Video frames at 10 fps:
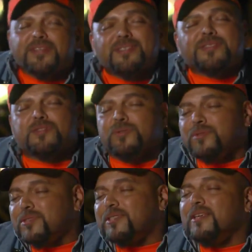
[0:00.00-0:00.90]
Just
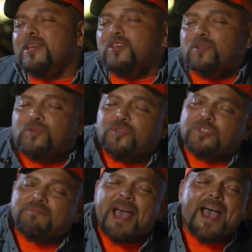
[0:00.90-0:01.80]
to see you
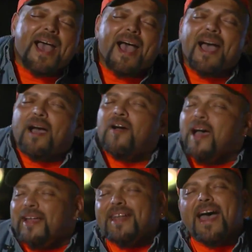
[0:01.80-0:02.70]
smile.